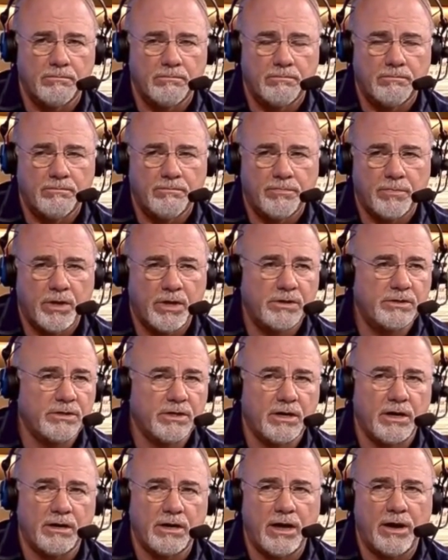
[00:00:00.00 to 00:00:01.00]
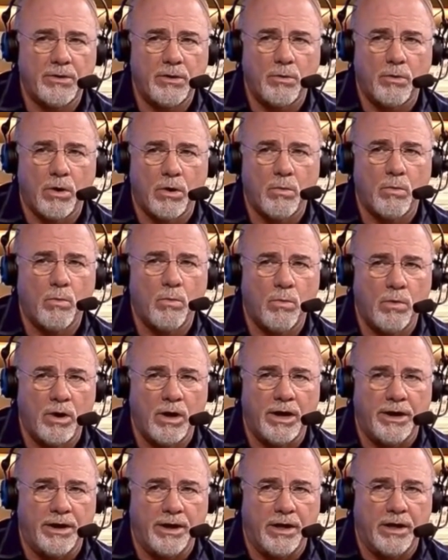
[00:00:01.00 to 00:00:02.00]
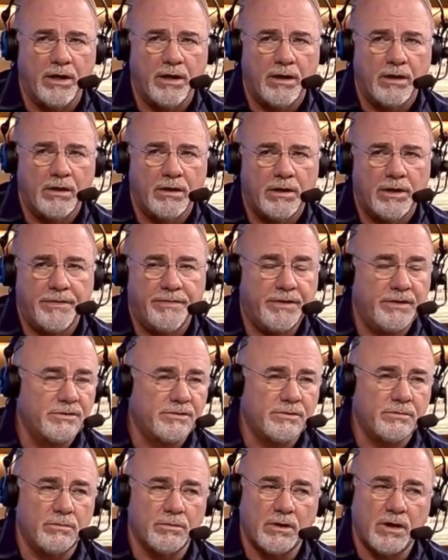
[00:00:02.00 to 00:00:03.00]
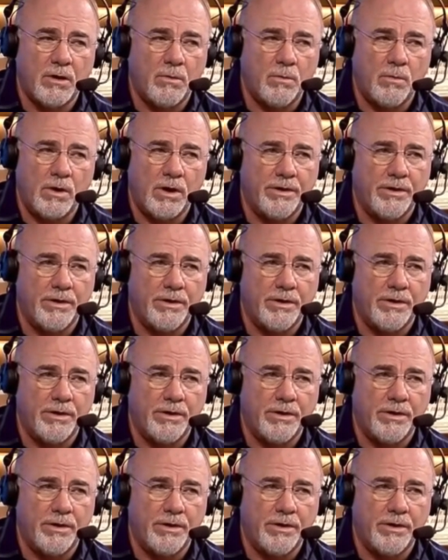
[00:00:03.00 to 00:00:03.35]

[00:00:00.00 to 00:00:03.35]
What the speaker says: He said, and now you are one. And these two are not one.